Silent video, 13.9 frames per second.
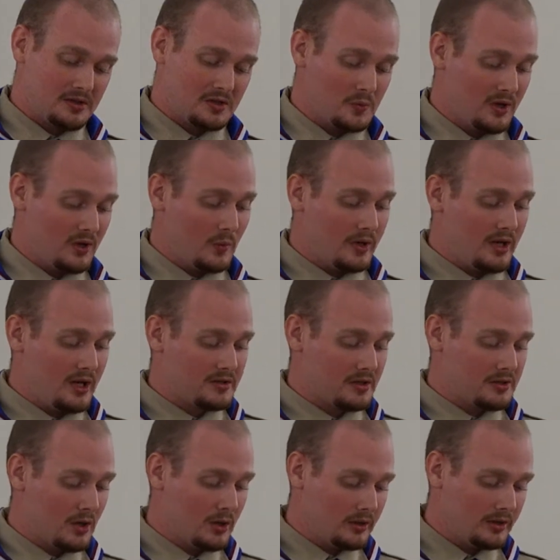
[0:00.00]
is what we as
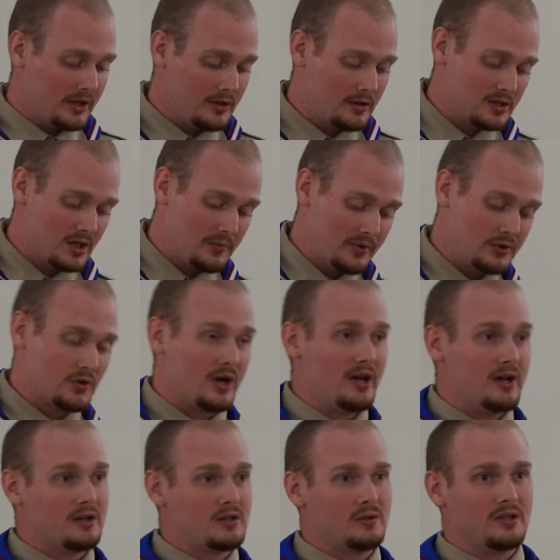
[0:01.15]
adult leaders have been
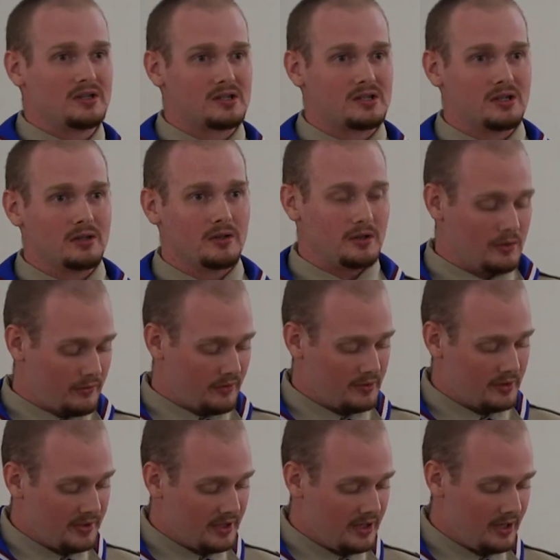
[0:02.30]
trying to instill in you from
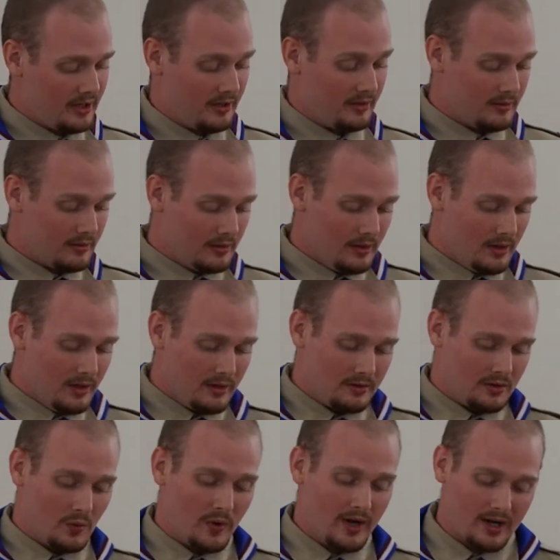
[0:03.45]
the beginning.
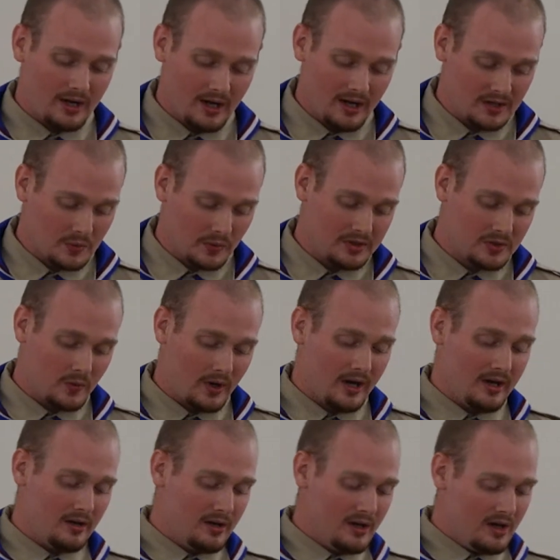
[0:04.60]
You recognize what is
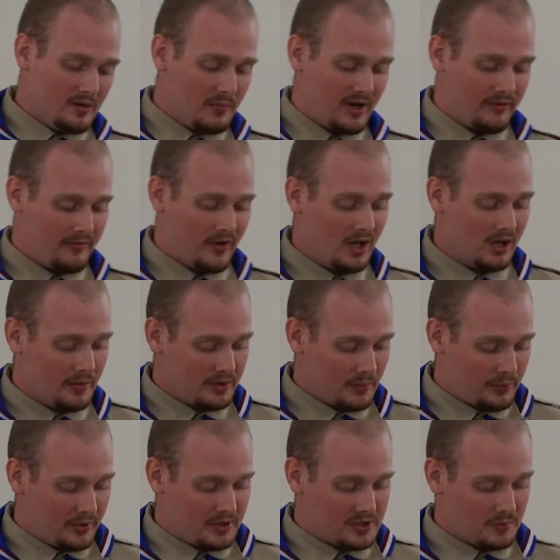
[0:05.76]
right by following the
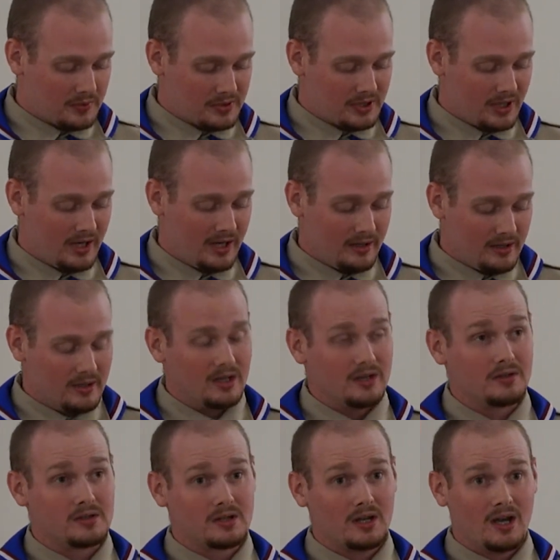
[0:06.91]
principles taught in
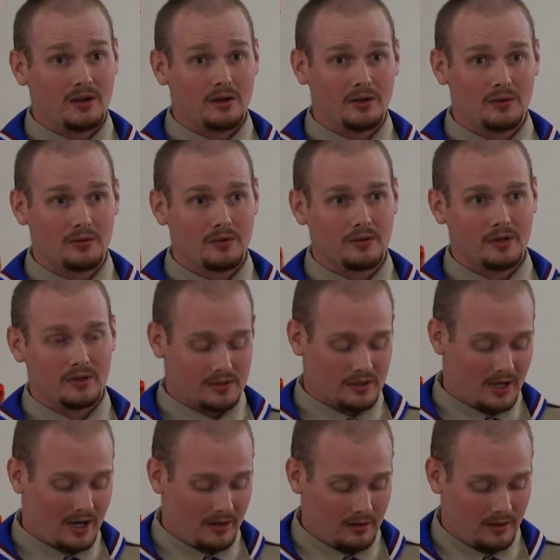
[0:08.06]
the Scout Oath and
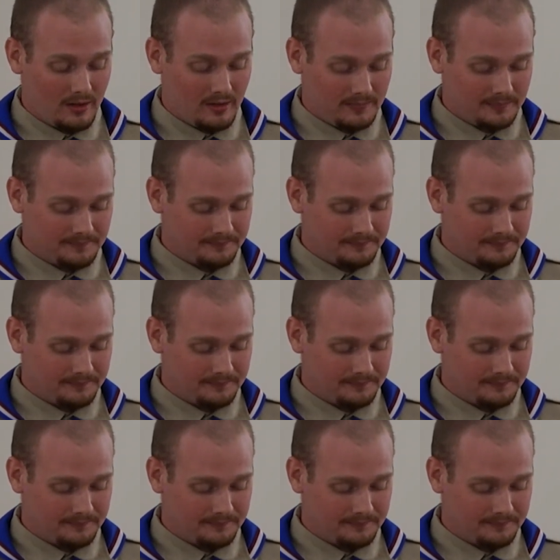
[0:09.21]
Scout Law.